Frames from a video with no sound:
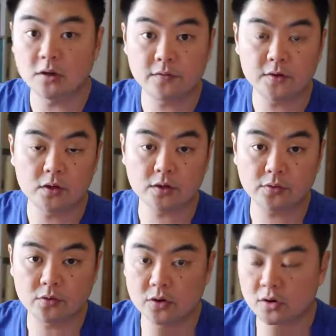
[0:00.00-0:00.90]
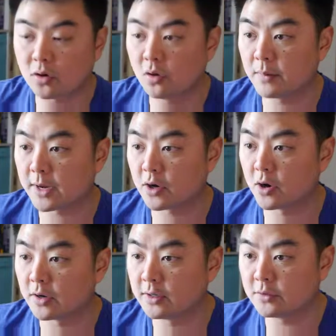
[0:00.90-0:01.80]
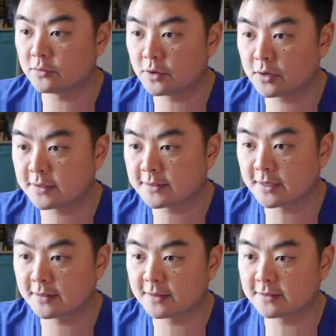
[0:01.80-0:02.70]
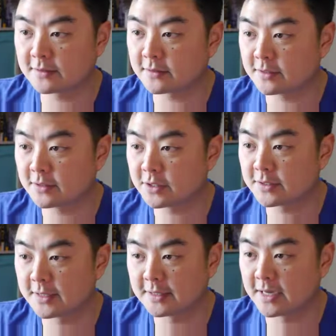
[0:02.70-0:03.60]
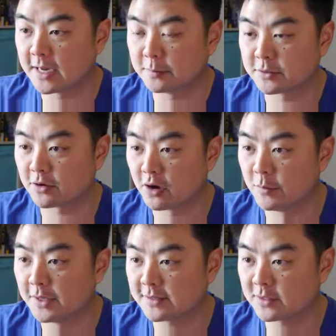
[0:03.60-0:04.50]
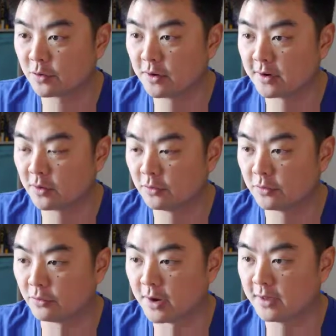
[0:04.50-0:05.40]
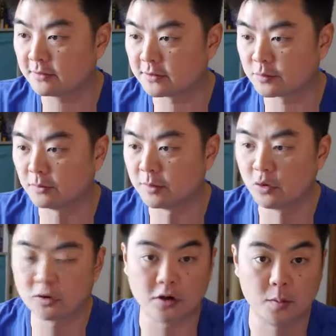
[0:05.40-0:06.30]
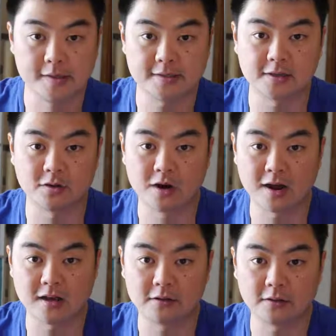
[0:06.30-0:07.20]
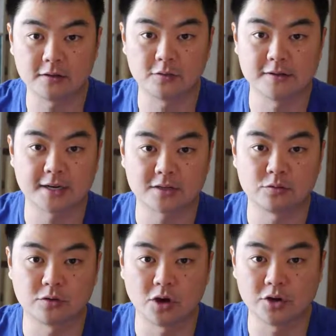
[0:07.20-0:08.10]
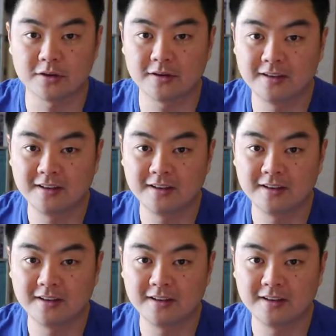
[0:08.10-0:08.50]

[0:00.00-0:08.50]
if you look through all my code, you'll notice that there's heaps of comments throughout. There's probably more comments than there is actual code.